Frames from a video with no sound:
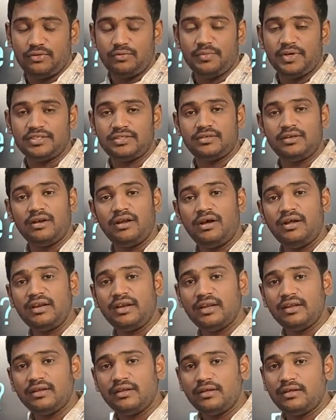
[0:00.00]
you must
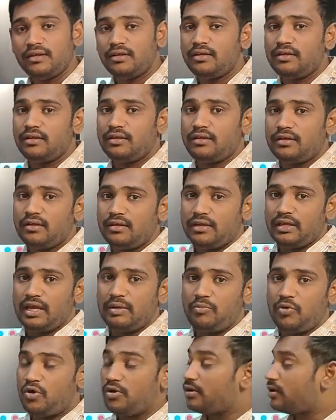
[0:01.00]
learn
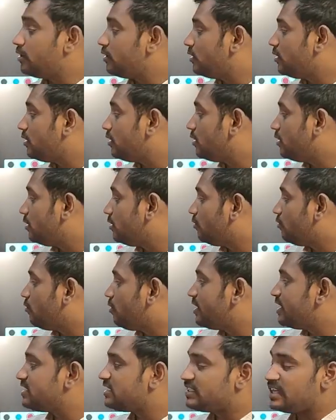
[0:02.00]
about
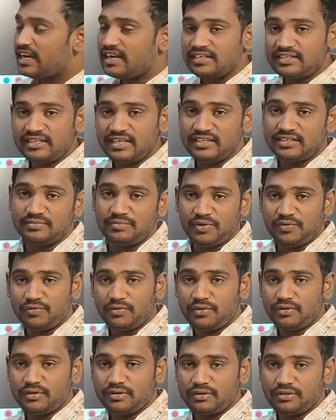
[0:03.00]
what is data science
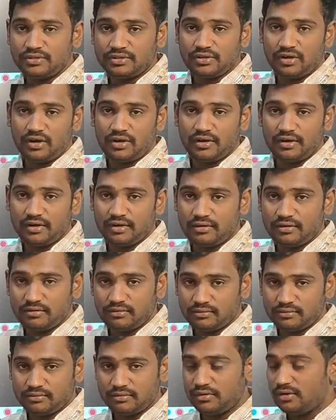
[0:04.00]
before start
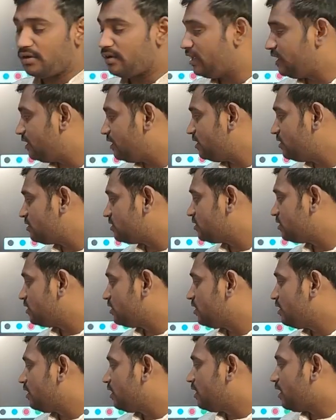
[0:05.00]
learning this,
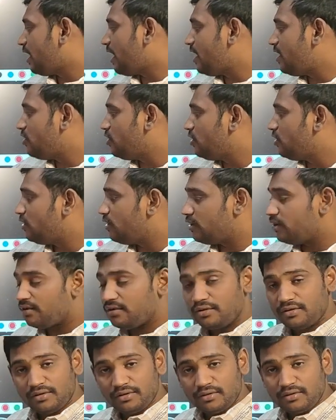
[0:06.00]
and
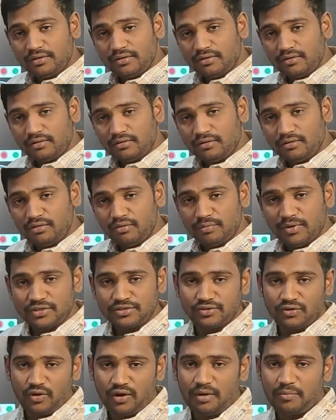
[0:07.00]
you
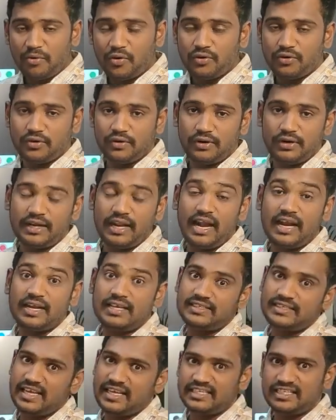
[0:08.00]
must know about
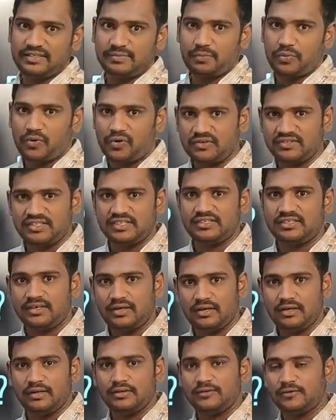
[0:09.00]
data science process
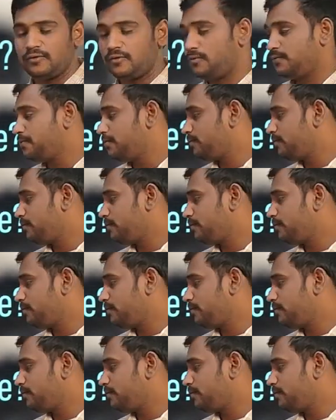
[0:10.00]
also.